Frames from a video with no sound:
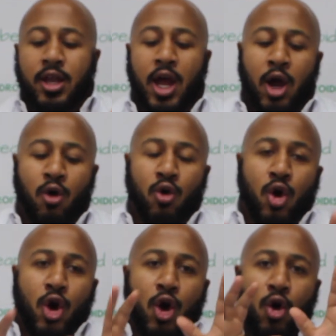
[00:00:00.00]
Now,
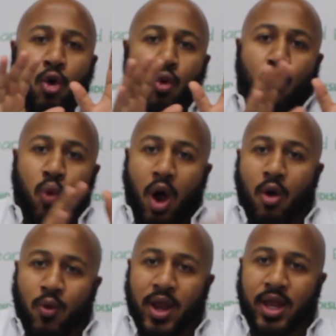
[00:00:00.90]

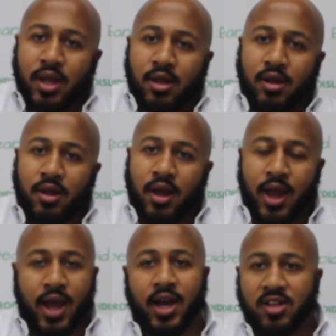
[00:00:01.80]
Huawei
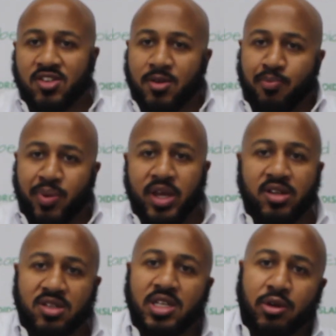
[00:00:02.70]
has the
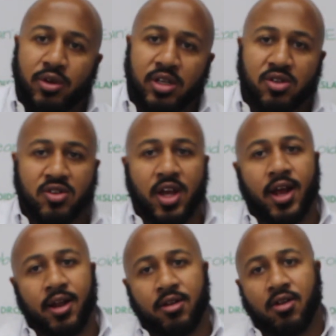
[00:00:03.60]
P series,
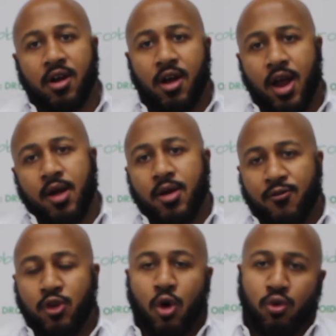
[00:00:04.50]
and
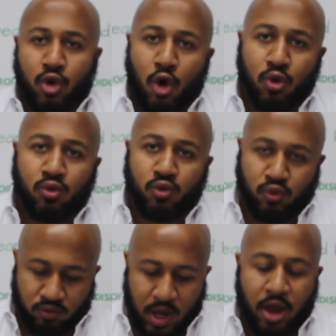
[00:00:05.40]
if you don't know,
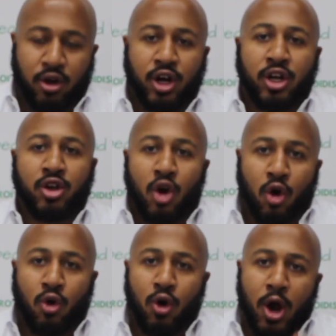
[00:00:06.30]
now you're gonna
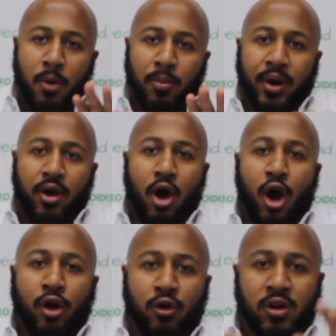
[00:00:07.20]
know, but
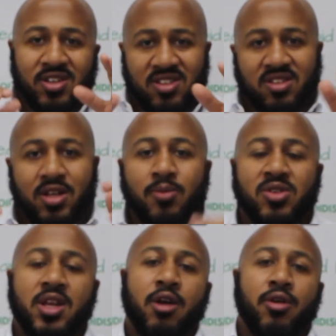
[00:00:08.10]
Honor is a
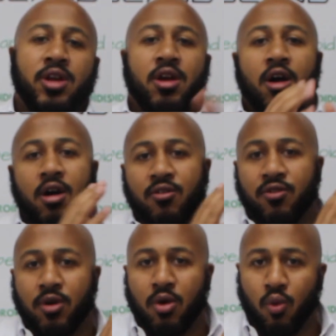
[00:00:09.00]
subsidiary
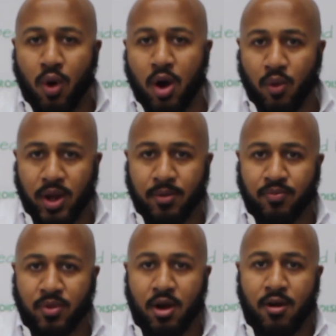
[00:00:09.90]
of Huawei.
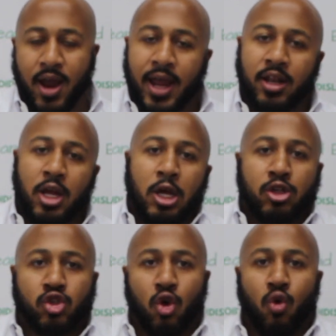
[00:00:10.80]
Alright,
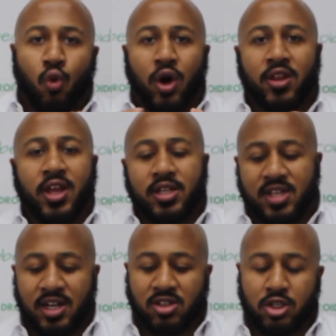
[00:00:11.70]
so what they
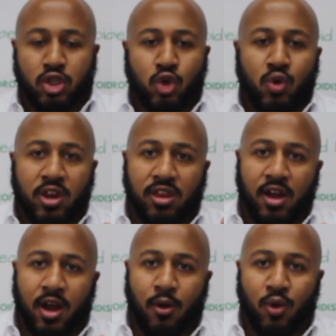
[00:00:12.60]
tend to do with
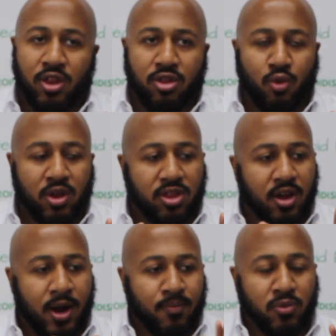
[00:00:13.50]
their
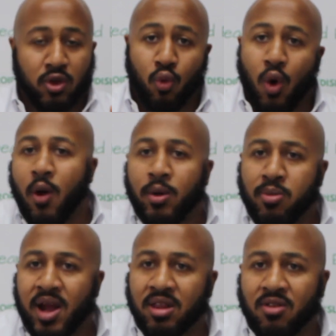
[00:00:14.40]
Huawei
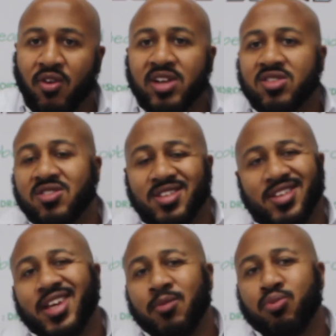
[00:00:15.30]
branded devices is
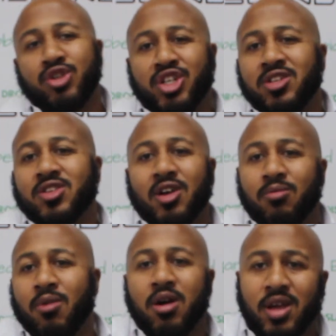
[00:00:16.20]
they can push it in
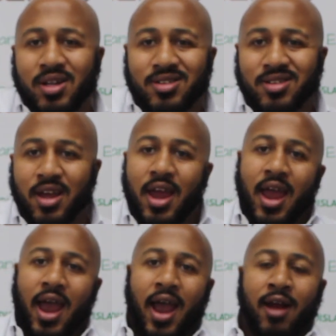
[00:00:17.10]
certain markets,
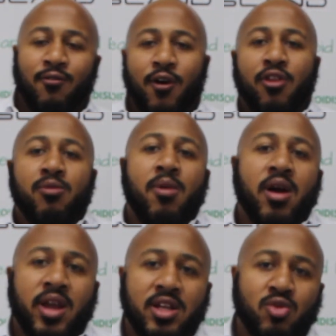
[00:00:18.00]
and for other
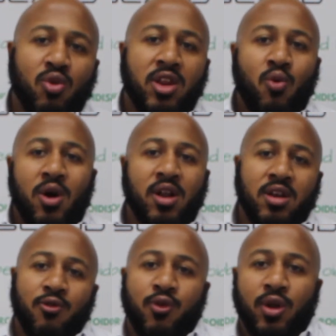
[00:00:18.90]
markets where they want a
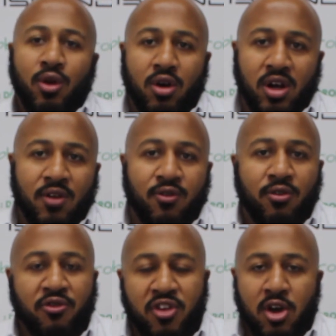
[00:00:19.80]
different look, a
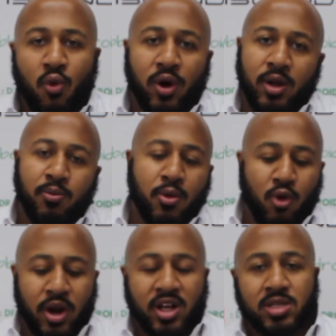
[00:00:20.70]
different feel, want
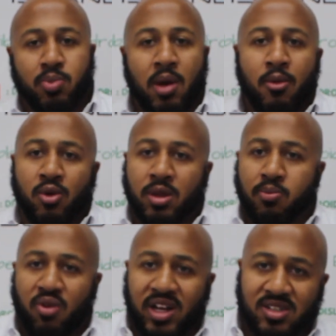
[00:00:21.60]
to experiment with the
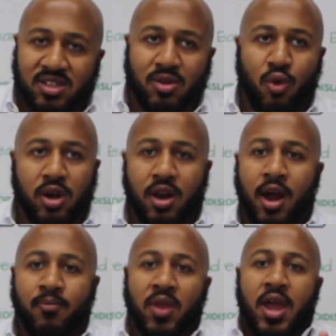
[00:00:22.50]
prices and
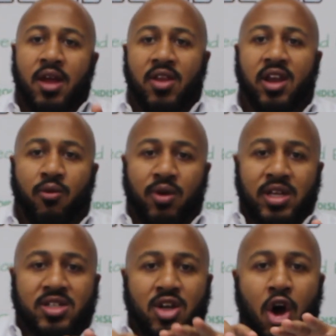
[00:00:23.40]
whatnot, they can
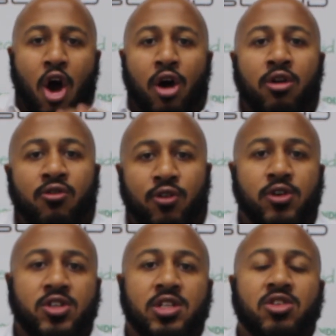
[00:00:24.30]
release the Honor
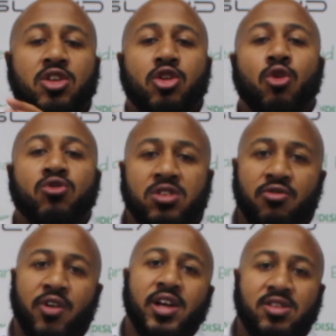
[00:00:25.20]
versions to those
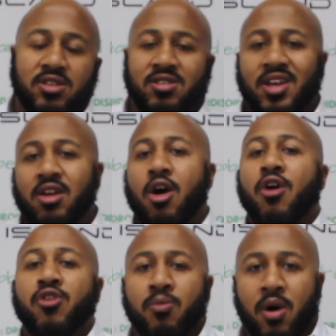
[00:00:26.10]
devices in
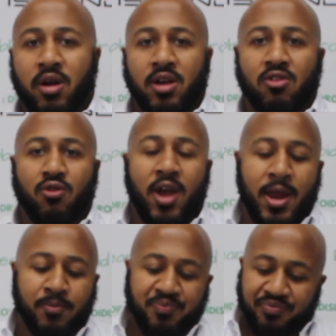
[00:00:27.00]
other markets, right?